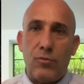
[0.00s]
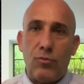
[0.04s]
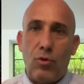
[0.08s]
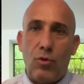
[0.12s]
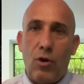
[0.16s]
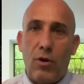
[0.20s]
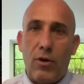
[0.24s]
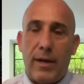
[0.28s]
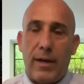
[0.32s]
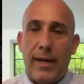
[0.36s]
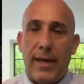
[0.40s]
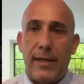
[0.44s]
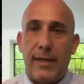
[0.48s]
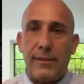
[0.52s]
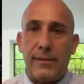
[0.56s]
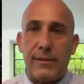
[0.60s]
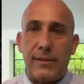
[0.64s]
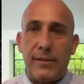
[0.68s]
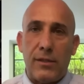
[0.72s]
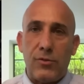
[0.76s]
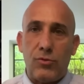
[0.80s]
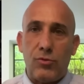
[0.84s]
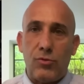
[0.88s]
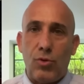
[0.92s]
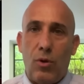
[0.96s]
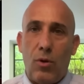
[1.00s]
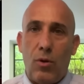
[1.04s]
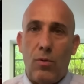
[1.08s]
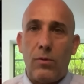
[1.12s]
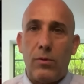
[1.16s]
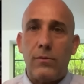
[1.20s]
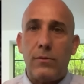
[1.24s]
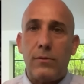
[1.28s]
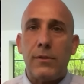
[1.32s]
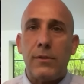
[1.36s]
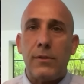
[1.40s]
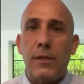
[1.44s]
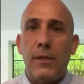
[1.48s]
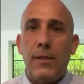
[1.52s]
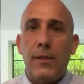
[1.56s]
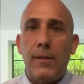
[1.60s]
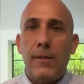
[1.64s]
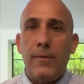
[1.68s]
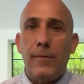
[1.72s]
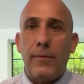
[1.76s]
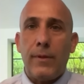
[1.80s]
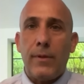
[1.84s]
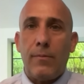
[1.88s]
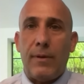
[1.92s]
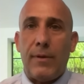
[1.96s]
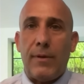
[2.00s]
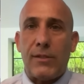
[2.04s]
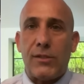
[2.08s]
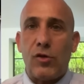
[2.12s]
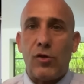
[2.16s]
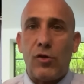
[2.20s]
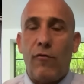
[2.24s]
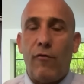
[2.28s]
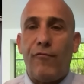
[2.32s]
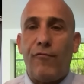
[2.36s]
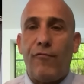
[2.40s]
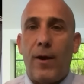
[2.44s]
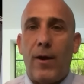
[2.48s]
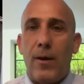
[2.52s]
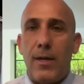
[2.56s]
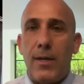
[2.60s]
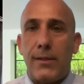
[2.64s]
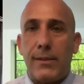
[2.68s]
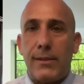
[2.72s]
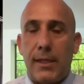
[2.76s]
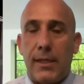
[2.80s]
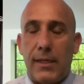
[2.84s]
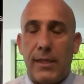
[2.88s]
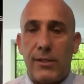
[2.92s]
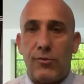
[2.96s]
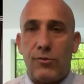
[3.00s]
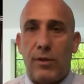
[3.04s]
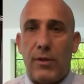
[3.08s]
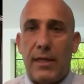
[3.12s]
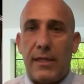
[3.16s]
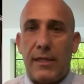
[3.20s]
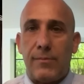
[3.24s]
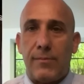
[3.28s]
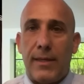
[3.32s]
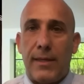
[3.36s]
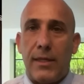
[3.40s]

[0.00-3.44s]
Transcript: rockets and drones. But so far, I think Israel has